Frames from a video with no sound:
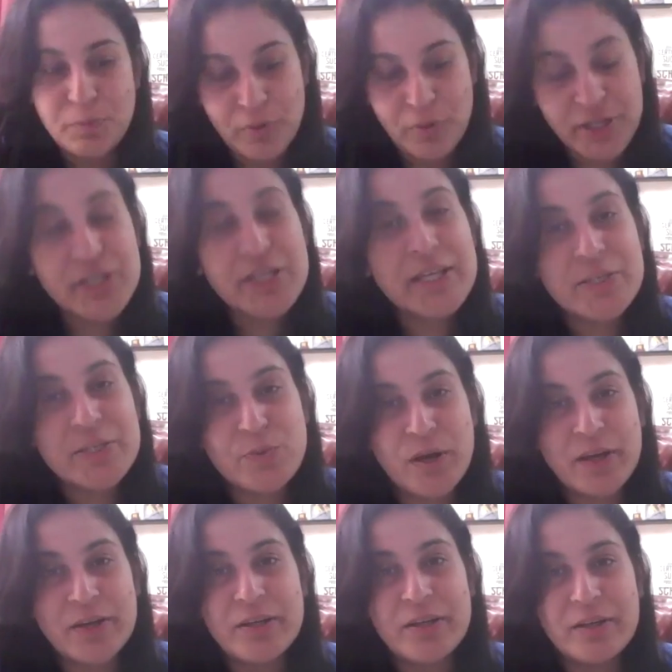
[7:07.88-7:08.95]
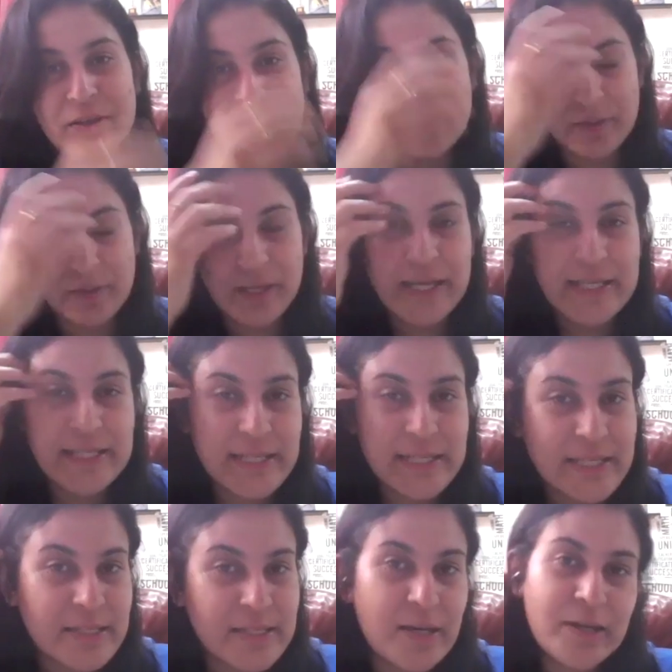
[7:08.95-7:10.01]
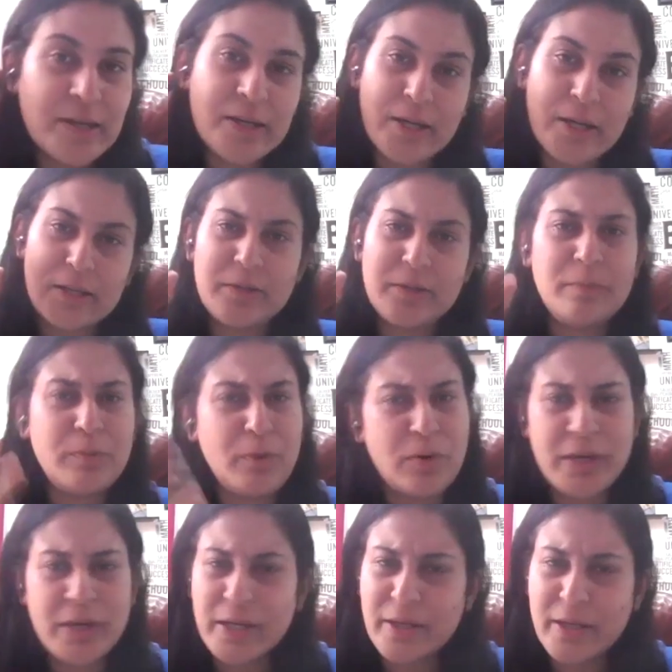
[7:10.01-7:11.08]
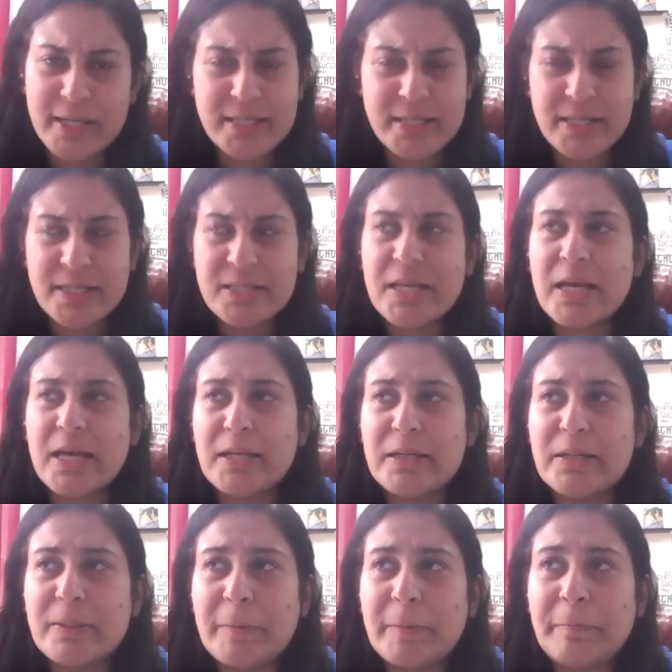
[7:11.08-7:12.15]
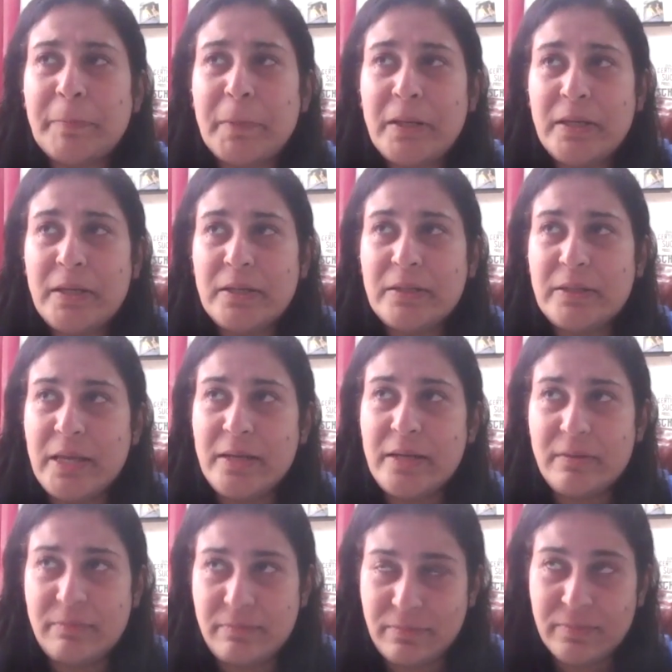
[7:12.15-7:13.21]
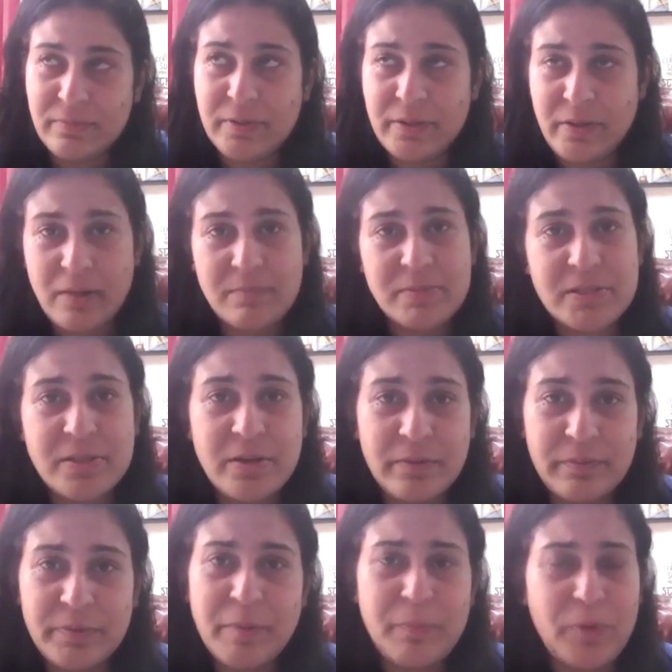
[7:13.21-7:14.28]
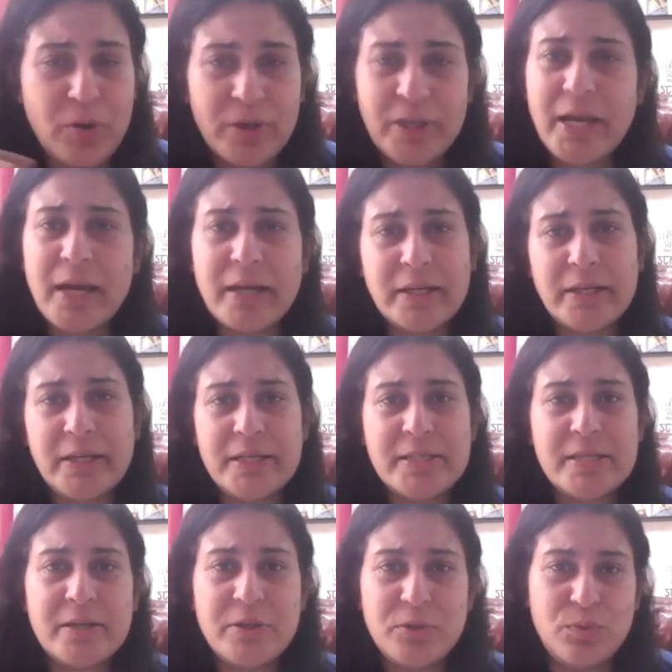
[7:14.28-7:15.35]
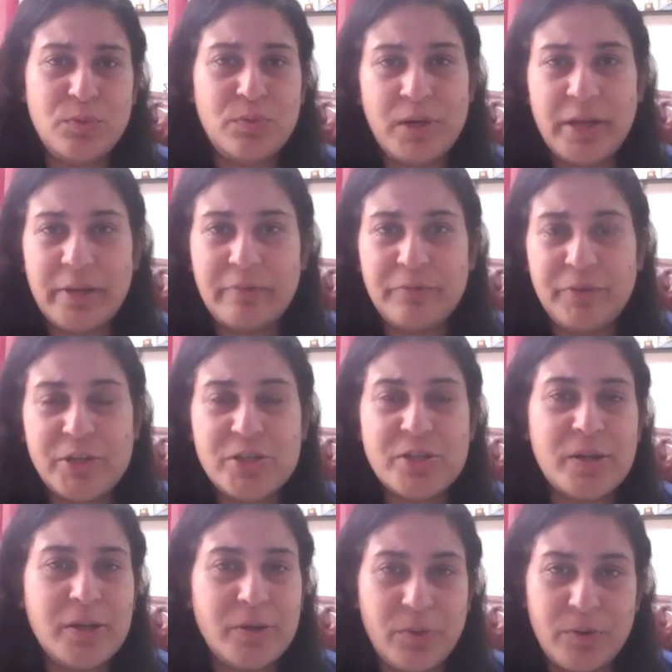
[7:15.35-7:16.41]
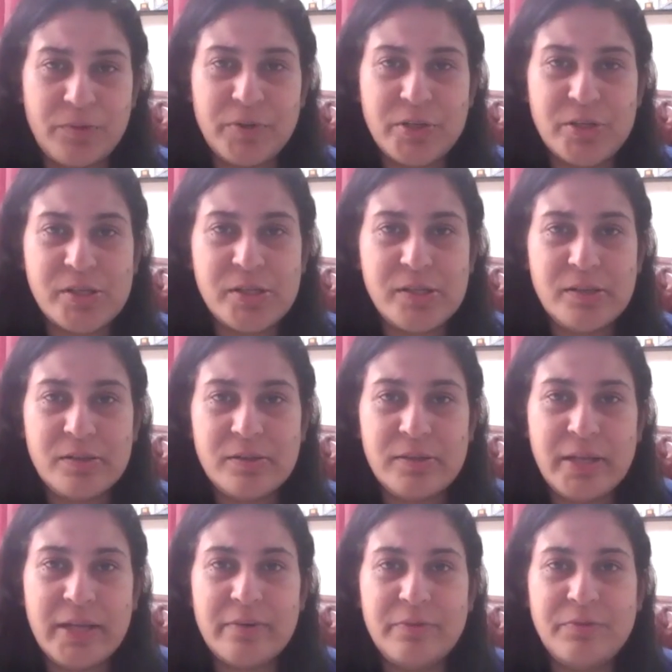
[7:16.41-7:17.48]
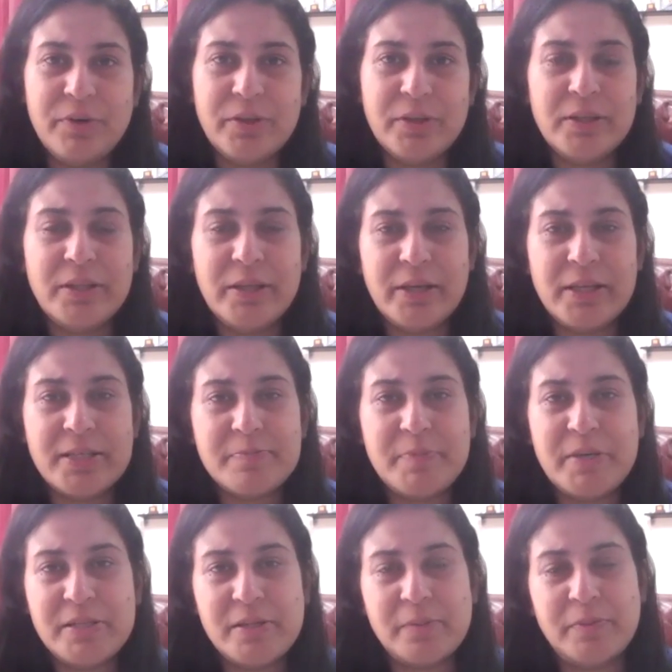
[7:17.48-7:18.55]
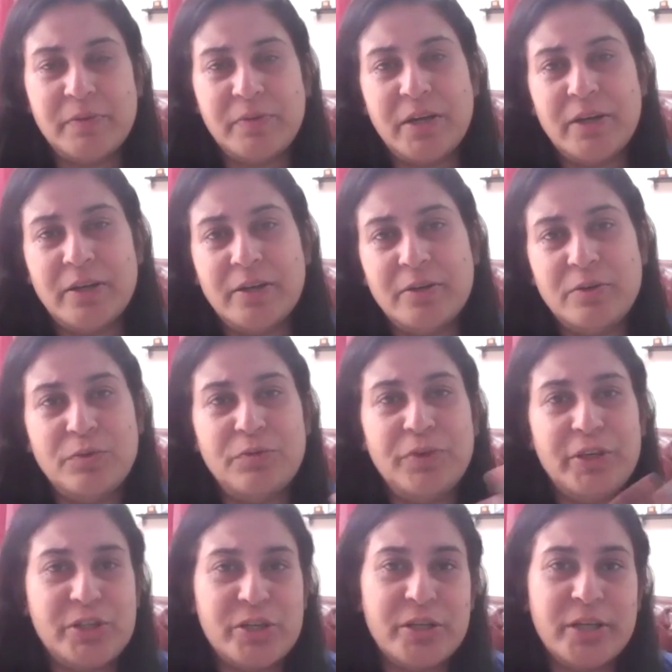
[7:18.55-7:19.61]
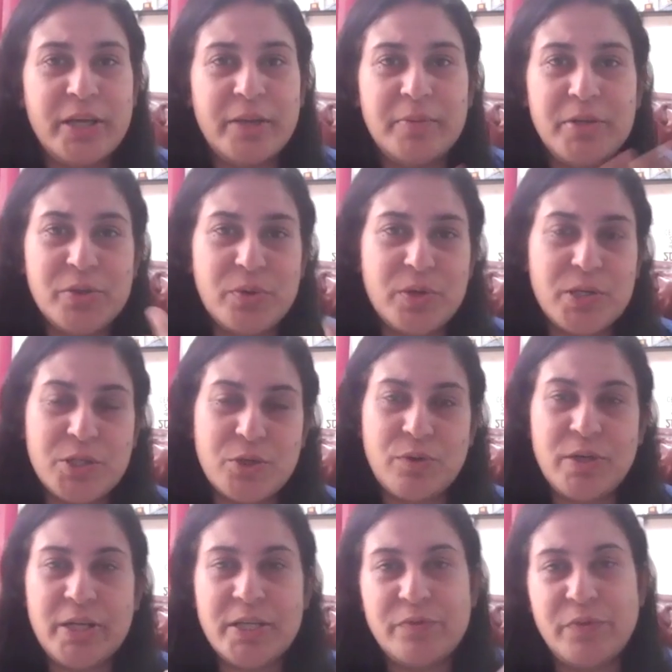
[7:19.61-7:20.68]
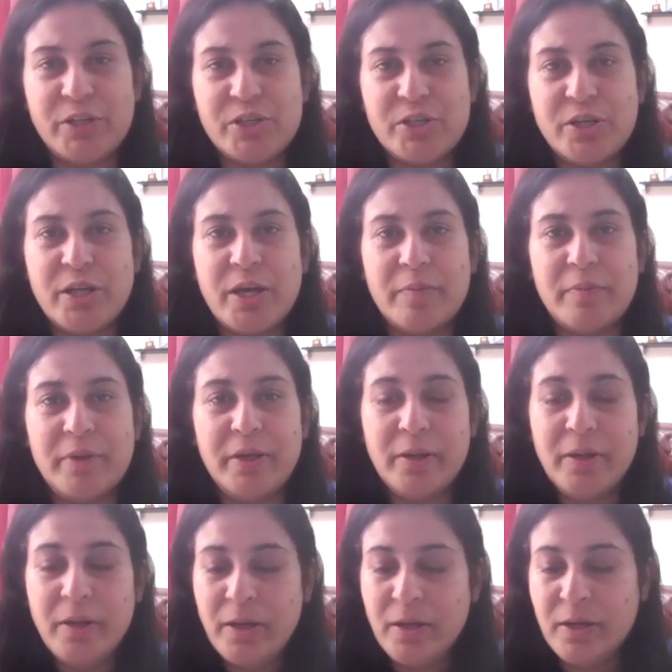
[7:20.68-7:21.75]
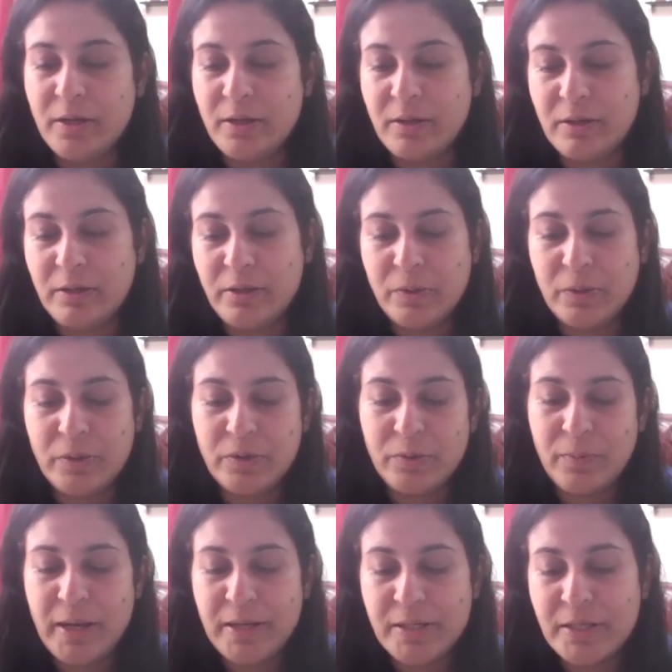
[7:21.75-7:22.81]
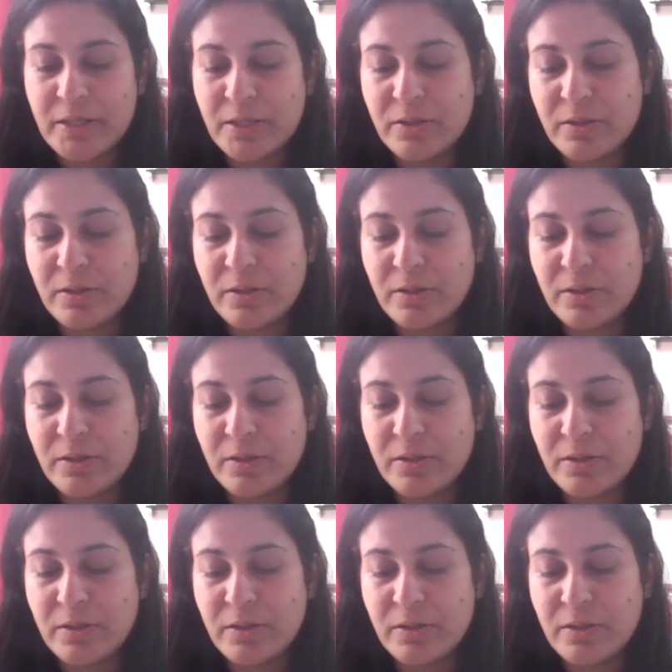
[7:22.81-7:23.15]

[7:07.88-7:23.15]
poetry is one. Essays are another. Blogging essays, and then comes the broader categories are two, like fiction and non-fiction. Then further, they can be subdivided into fiction can be short stories, fiction can be your romantic